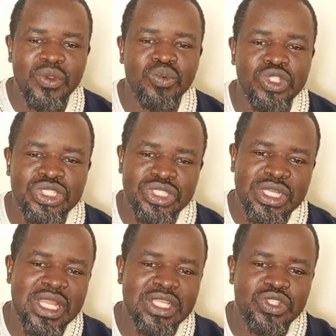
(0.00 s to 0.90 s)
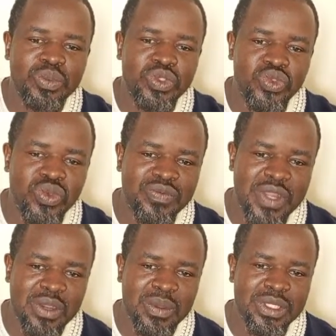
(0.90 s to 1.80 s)
which lasts up to 12
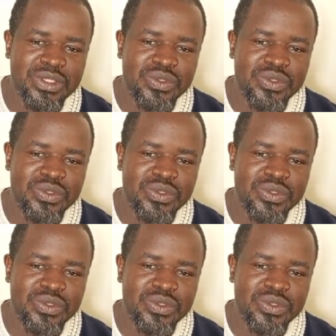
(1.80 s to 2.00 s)
hours,